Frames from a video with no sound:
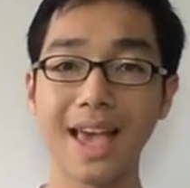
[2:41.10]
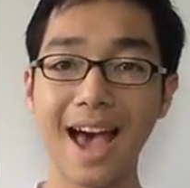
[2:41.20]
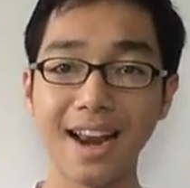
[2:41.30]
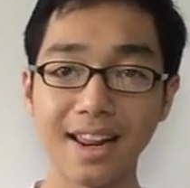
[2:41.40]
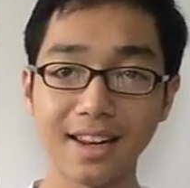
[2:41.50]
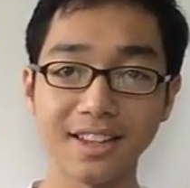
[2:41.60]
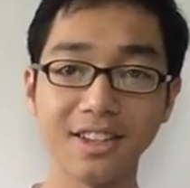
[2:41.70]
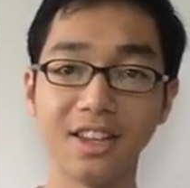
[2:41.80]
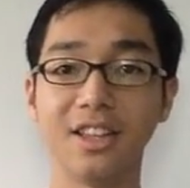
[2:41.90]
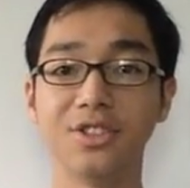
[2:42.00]
add it
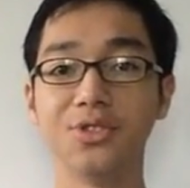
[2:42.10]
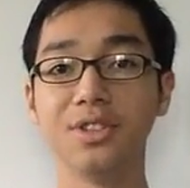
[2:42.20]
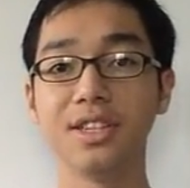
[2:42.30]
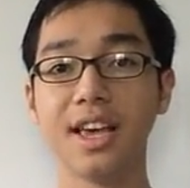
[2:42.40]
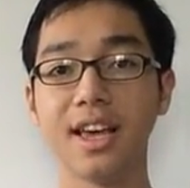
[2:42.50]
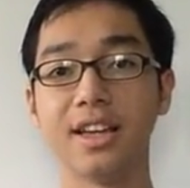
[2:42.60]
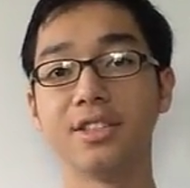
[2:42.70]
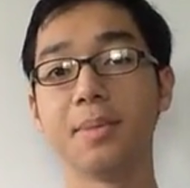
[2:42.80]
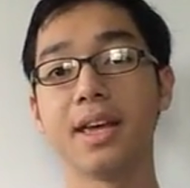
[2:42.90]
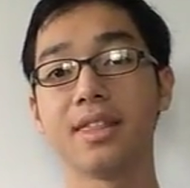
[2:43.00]
into the year
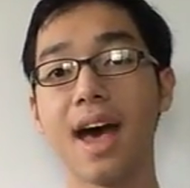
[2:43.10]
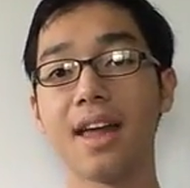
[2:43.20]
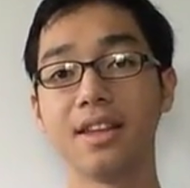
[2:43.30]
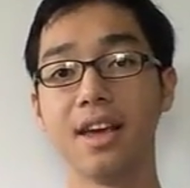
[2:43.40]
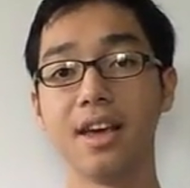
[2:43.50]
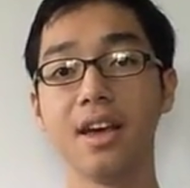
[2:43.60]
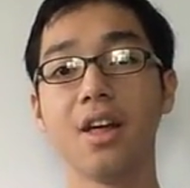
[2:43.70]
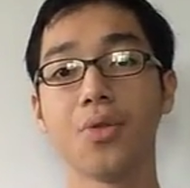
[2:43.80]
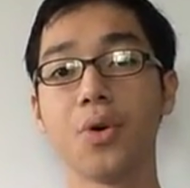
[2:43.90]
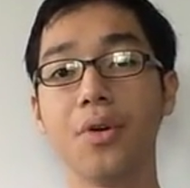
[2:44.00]
to make that year
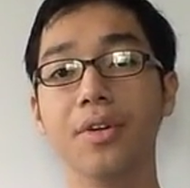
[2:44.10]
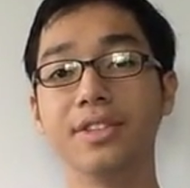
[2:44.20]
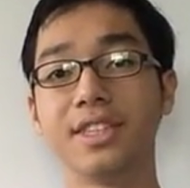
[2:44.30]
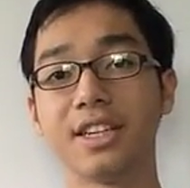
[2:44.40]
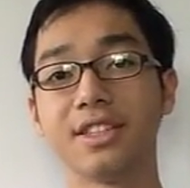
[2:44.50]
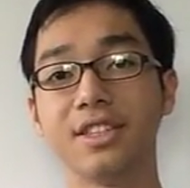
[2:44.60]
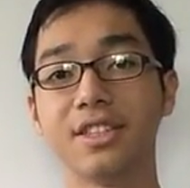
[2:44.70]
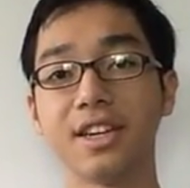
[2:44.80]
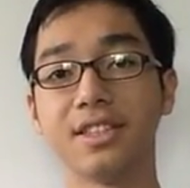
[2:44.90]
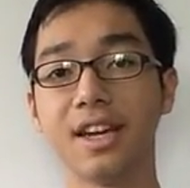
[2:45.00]

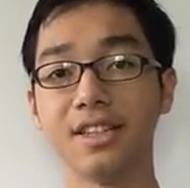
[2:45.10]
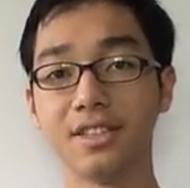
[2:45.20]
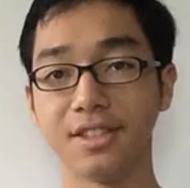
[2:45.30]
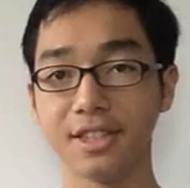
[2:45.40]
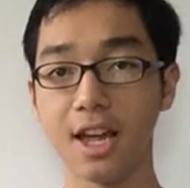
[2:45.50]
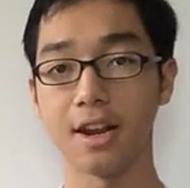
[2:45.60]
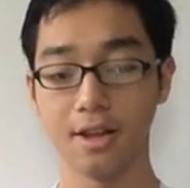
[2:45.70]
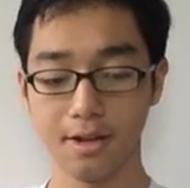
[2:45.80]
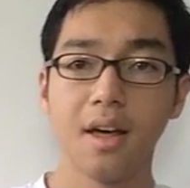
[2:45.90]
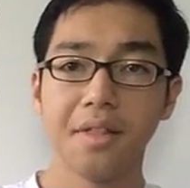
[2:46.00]
366 days
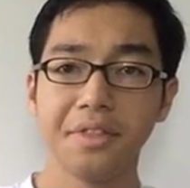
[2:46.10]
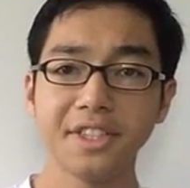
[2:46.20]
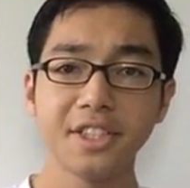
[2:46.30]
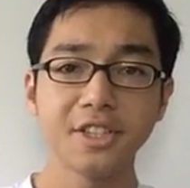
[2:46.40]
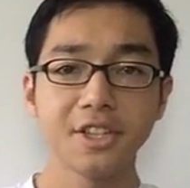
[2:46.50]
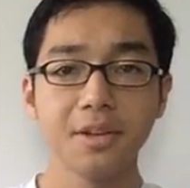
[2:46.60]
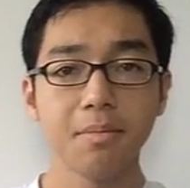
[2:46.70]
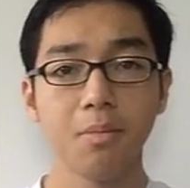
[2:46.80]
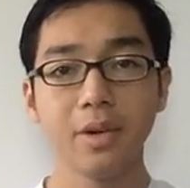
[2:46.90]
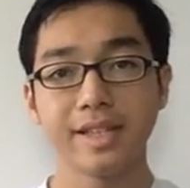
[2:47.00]
instead. This
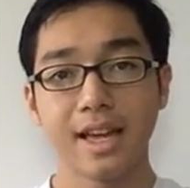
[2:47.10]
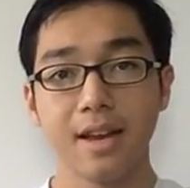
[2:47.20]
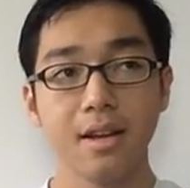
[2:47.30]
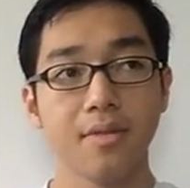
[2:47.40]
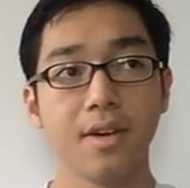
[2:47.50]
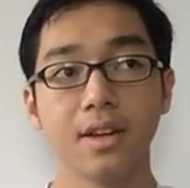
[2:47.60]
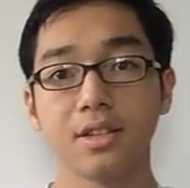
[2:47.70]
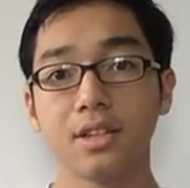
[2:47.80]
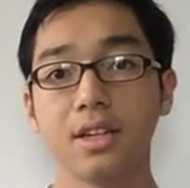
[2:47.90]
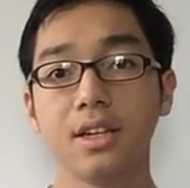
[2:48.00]
system was then
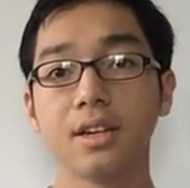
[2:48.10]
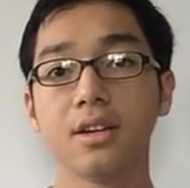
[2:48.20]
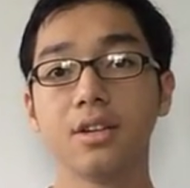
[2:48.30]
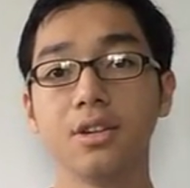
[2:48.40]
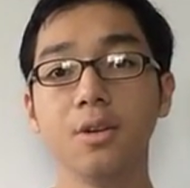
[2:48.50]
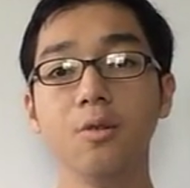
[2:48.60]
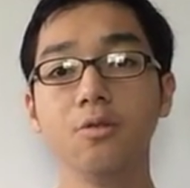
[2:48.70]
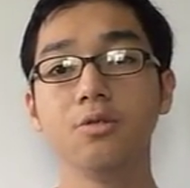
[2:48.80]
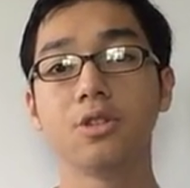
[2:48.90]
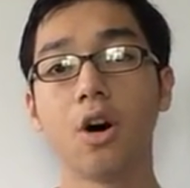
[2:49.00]
eventually
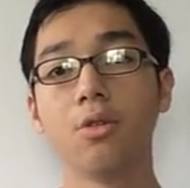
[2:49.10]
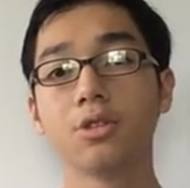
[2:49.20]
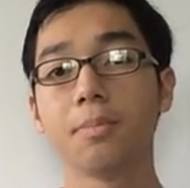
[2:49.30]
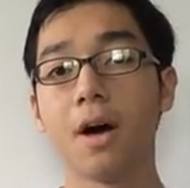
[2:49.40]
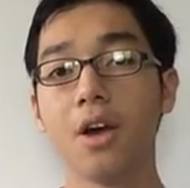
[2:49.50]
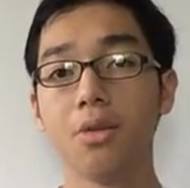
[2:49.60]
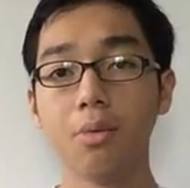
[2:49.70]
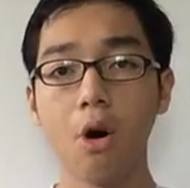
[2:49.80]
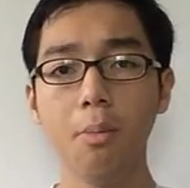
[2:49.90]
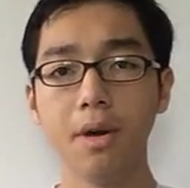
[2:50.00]
used also by the
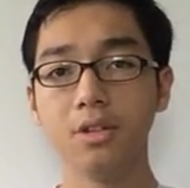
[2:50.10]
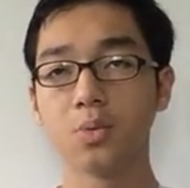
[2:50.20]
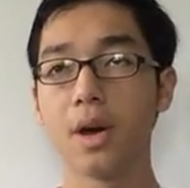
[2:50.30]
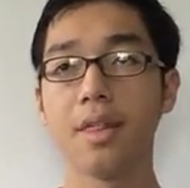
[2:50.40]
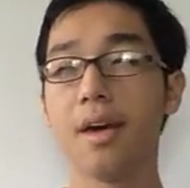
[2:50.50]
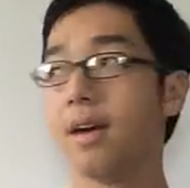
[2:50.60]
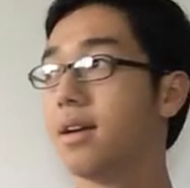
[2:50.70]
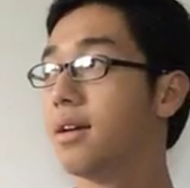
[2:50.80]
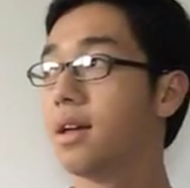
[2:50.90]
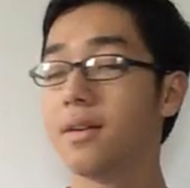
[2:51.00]
Romans, where
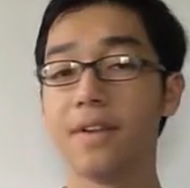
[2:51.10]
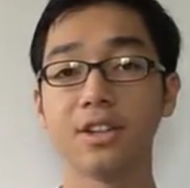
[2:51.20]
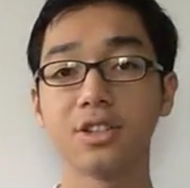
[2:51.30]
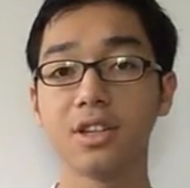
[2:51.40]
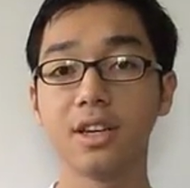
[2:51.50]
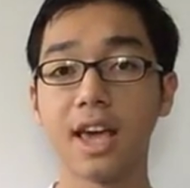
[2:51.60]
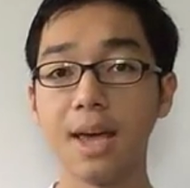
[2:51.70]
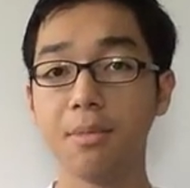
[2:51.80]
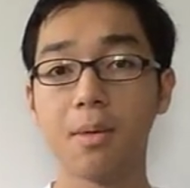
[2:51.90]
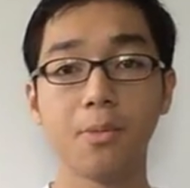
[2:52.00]
they eventually
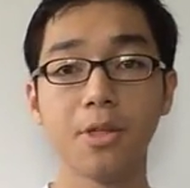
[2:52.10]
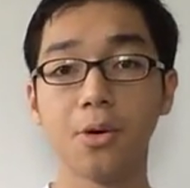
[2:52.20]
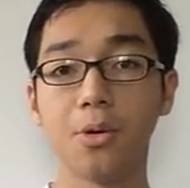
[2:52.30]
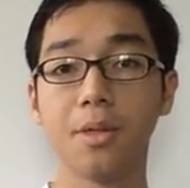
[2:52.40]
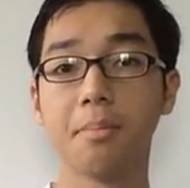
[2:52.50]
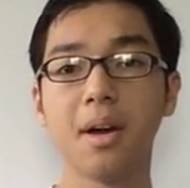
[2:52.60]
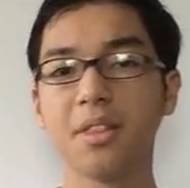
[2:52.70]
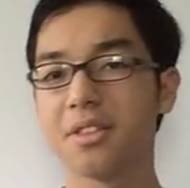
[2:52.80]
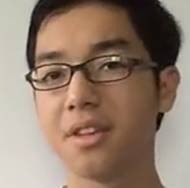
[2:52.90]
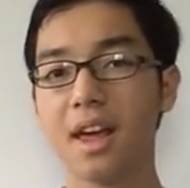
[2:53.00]
came up with all the
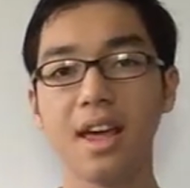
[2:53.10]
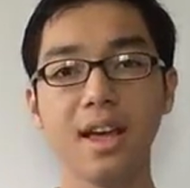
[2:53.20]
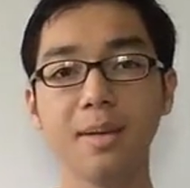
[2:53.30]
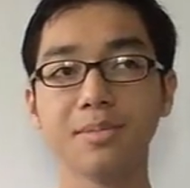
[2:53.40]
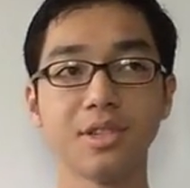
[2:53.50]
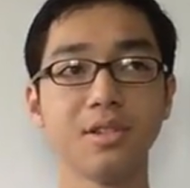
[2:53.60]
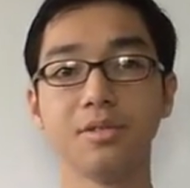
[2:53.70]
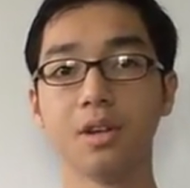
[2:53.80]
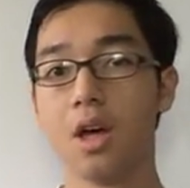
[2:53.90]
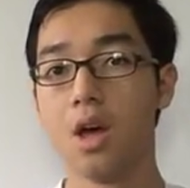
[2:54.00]
month names
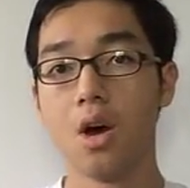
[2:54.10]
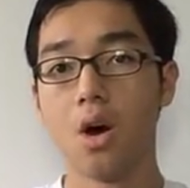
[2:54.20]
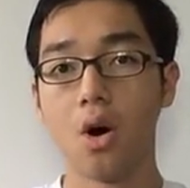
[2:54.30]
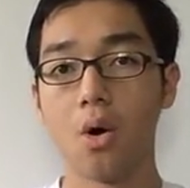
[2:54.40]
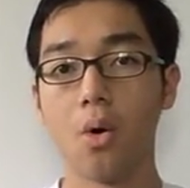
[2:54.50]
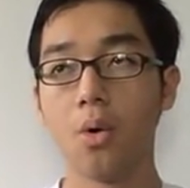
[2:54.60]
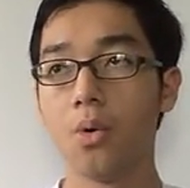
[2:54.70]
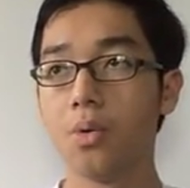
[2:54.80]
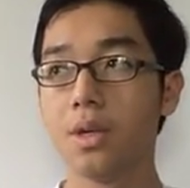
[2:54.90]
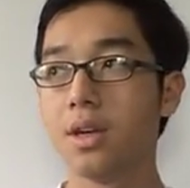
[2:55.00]
and
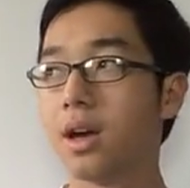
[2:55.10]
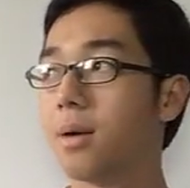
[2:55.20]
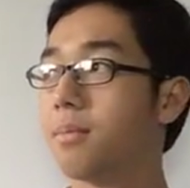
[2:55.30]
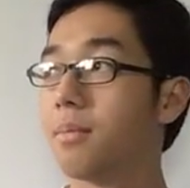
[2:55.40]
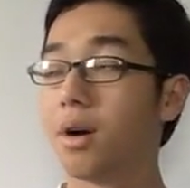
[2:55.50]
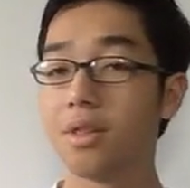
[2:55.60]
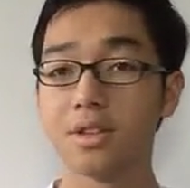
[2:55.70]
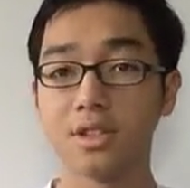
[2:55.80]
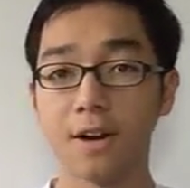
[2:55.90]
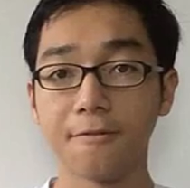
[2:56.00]
all the other
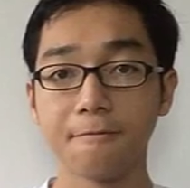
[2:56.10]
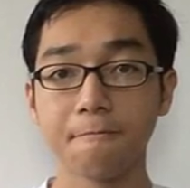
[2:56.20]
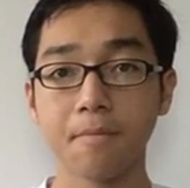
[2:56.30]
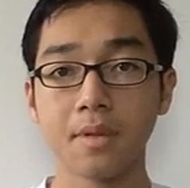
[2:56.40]
stuff.